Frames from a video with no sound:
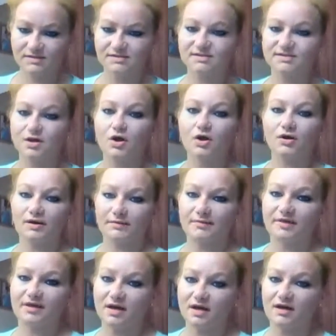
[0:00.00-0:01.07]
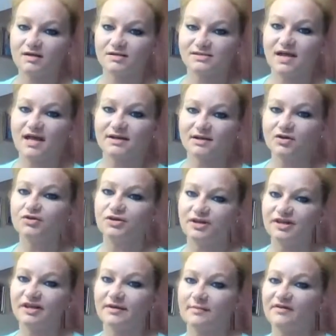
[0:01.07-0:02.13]
sorry because I know you
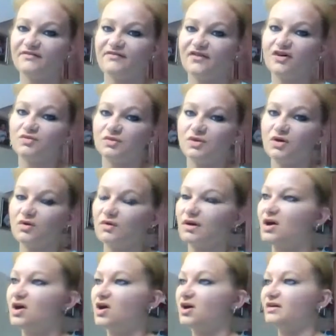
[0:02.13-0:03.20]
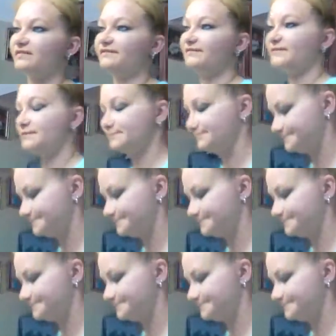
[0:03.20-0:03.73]
hear my phone going off.